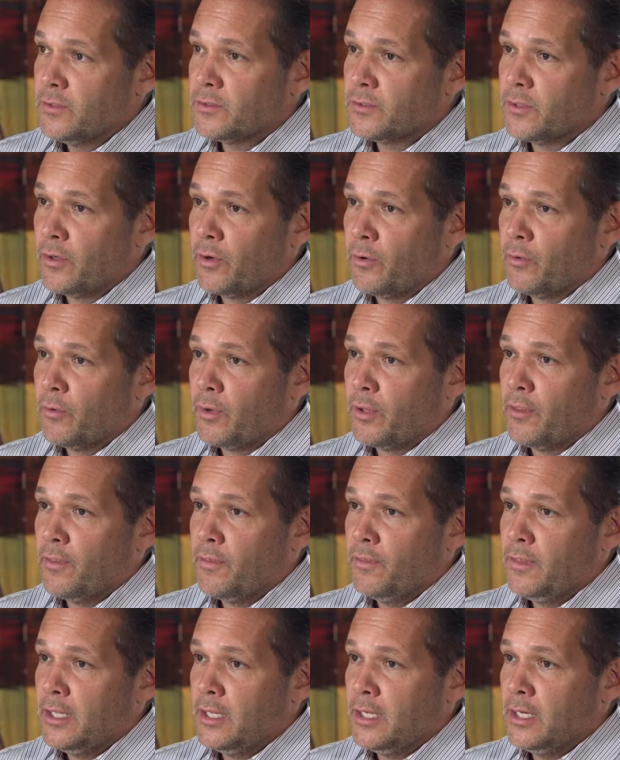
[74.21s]
So
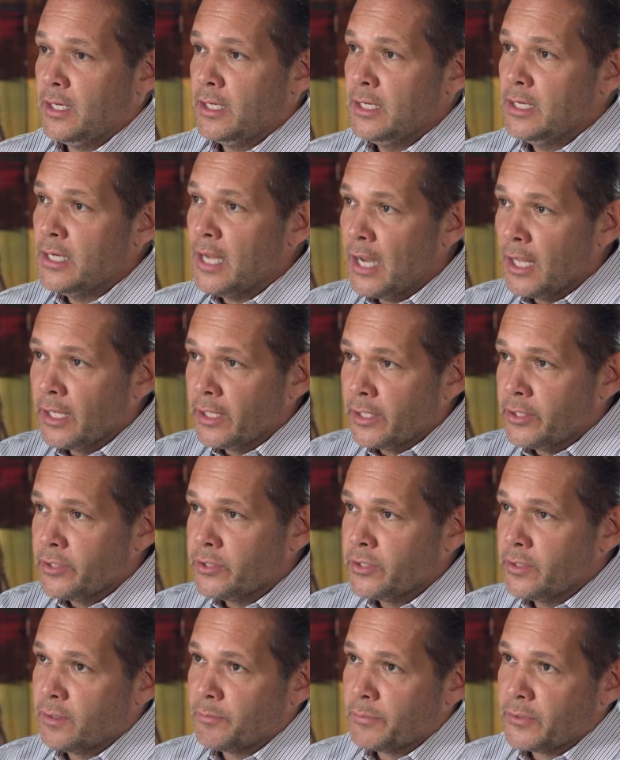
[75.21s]
the
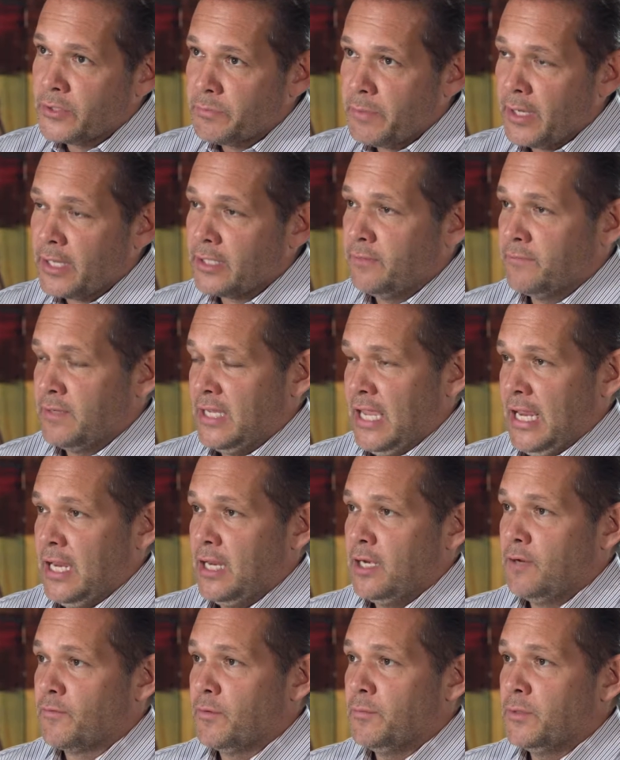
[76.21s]
knowledge and the perspective
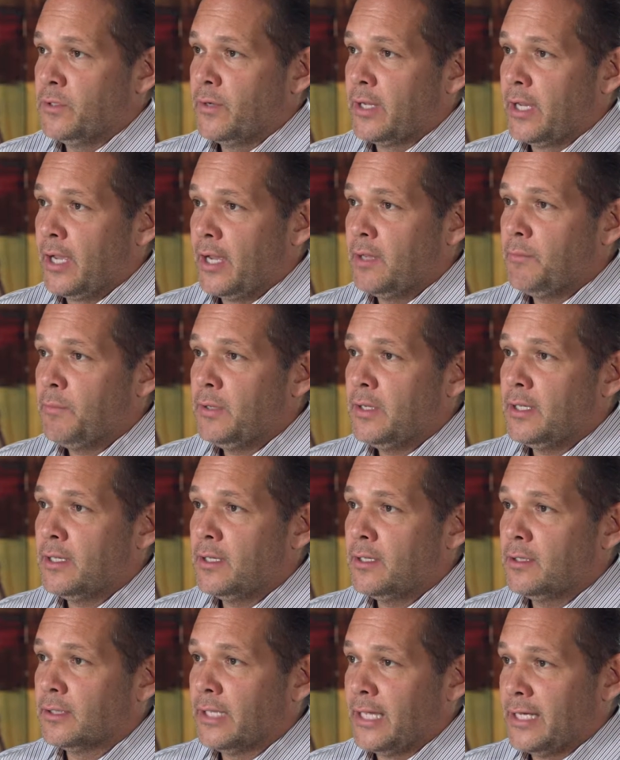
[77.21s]
gained from doing
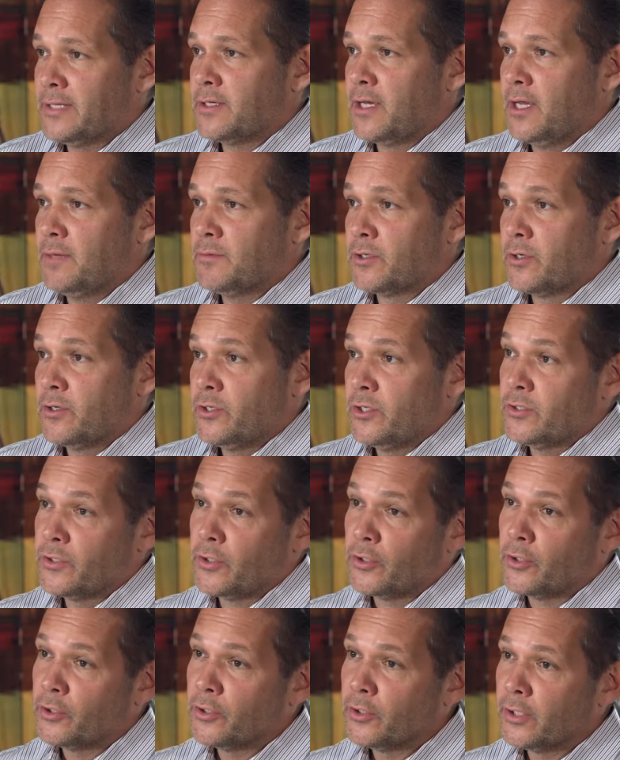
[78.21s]
IP landscape searches
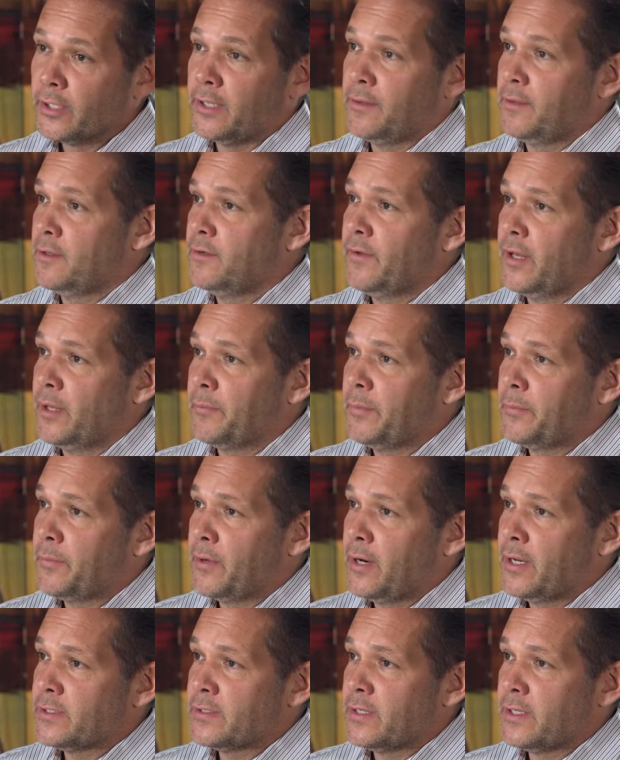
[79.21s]
early in the development
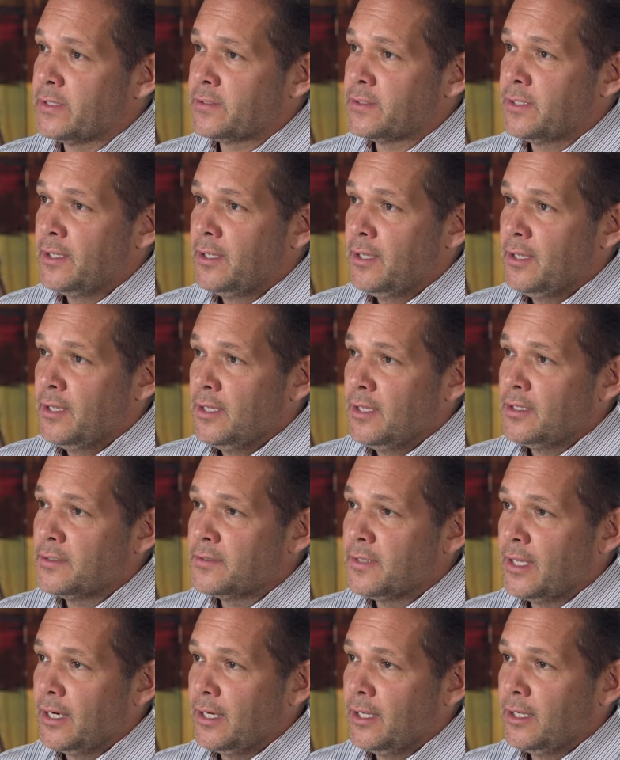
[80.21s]
process
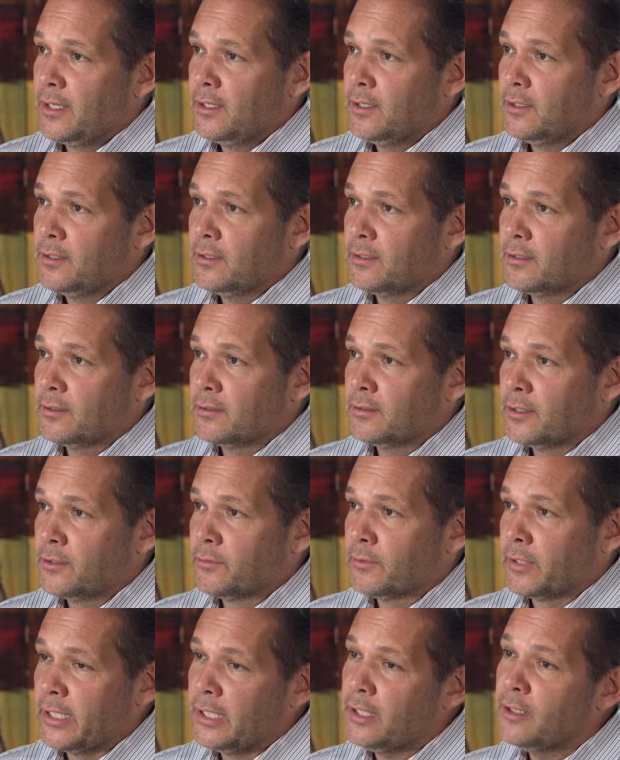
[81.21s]
is that it can
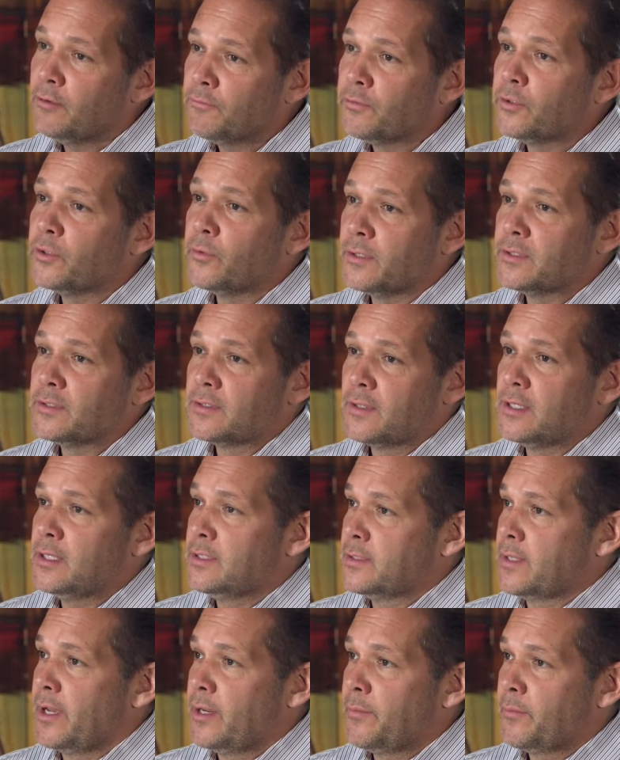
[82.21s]
literally influence the
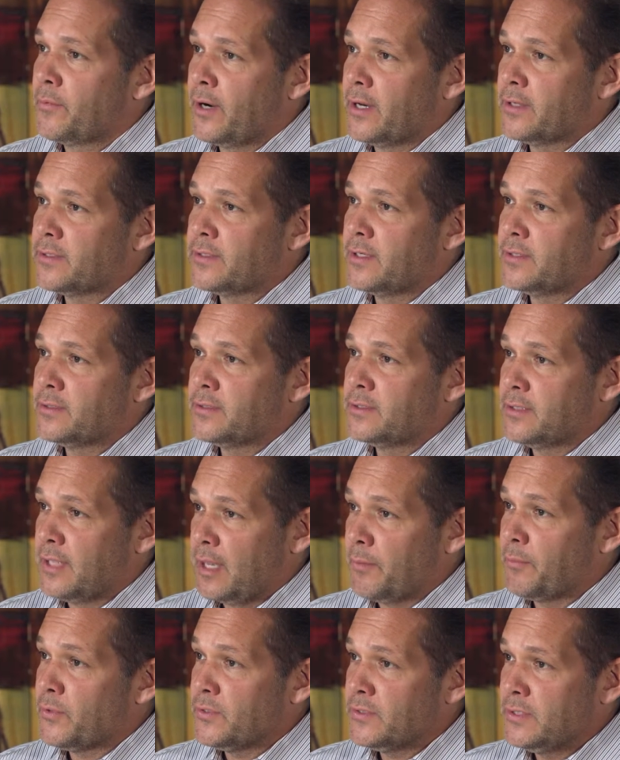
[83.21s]
design process as
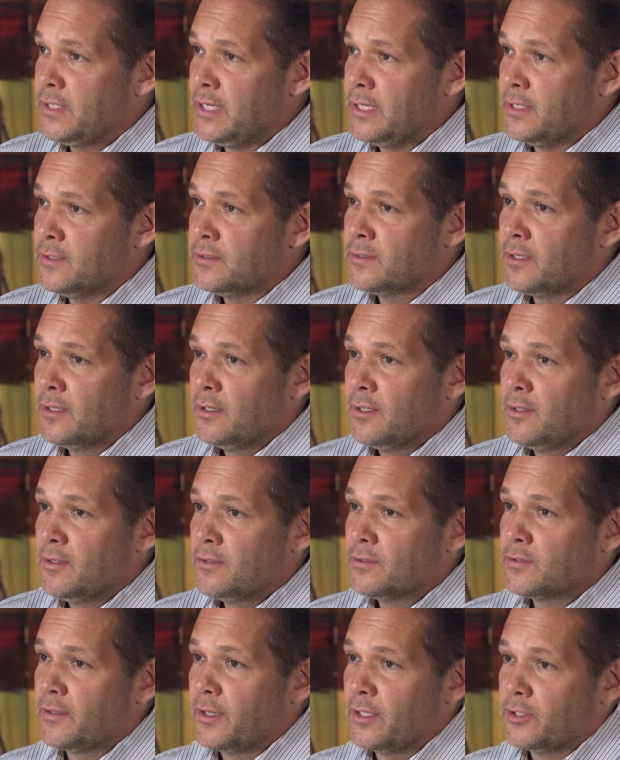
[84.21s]
that proceeds,
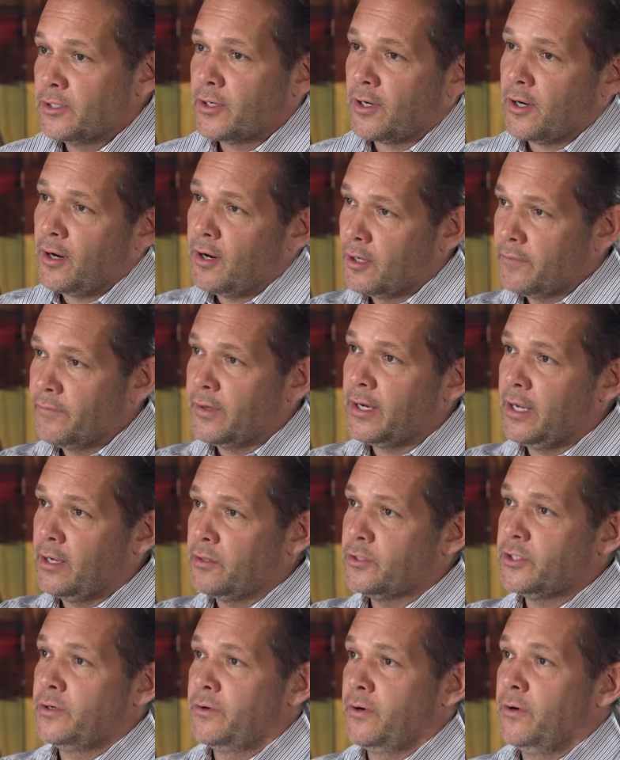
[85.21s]
so that you're carving
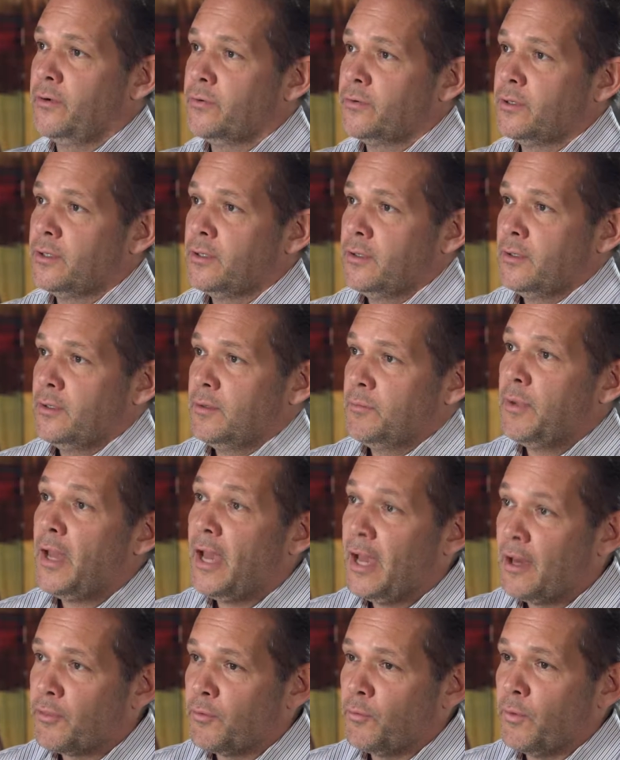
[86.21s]
out your own
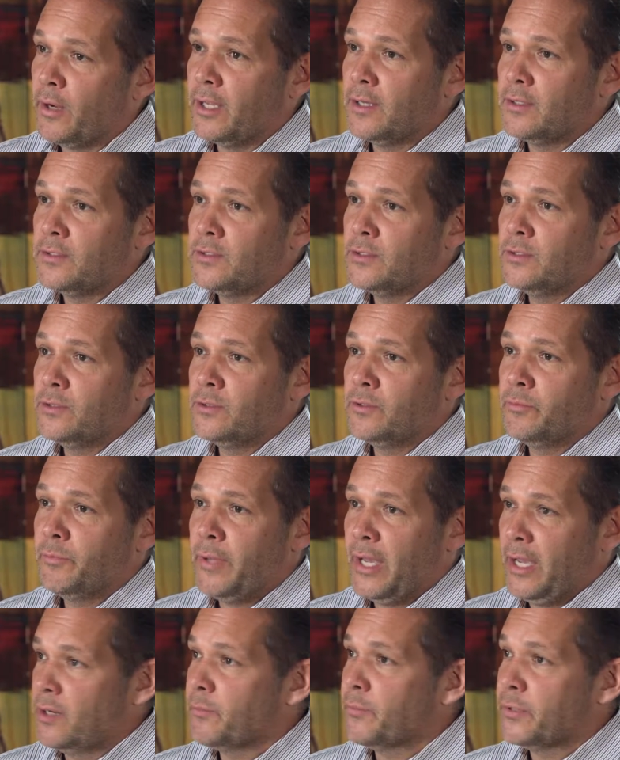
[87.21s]
pathway to
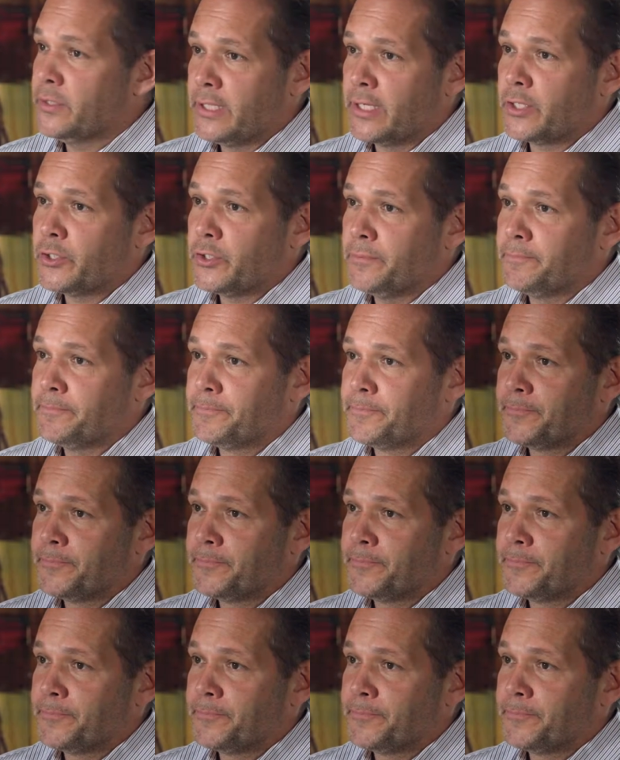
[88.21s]
patent protection.